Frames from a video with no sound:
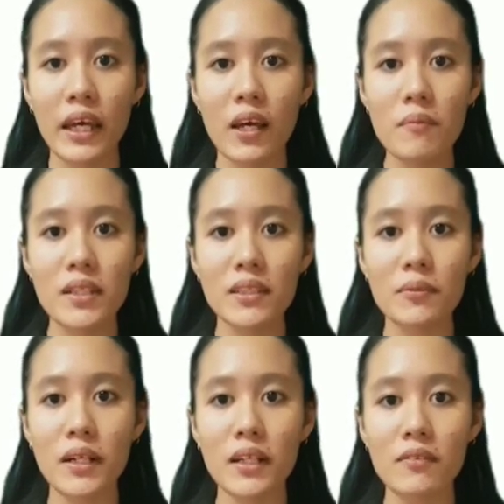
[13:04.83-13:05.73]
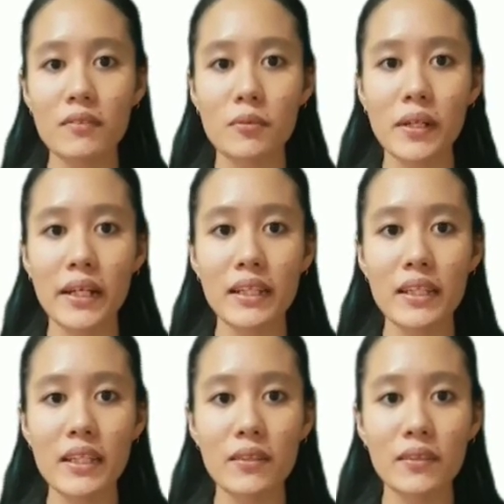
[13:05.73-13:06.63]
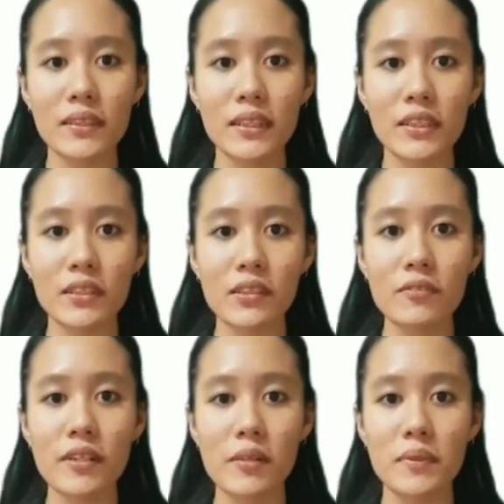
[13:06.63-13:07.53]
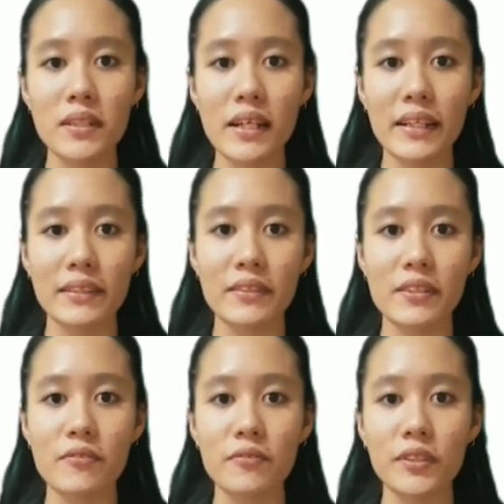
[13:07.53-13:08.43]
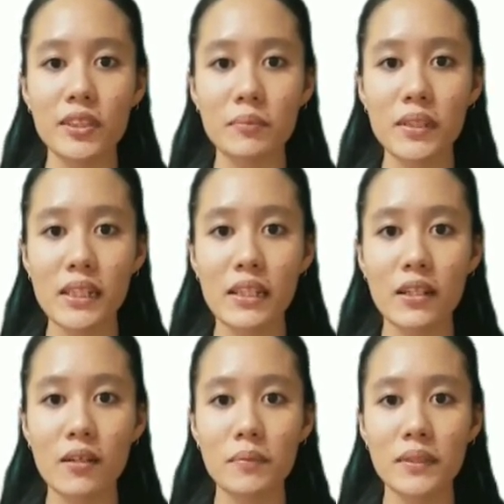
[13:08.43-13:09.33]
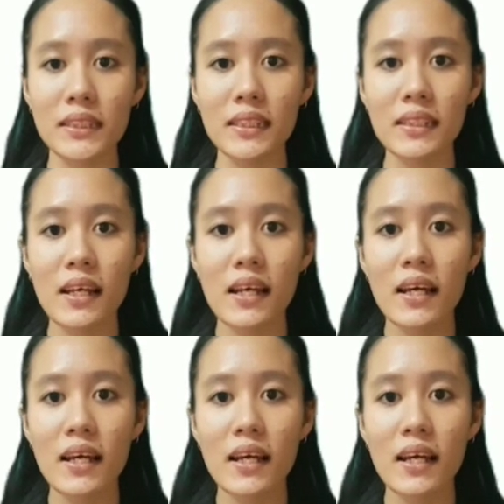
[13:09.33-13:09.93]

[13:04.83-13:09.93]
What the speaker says: Hemp is one of the widely used natural fiber as reinforcement in composite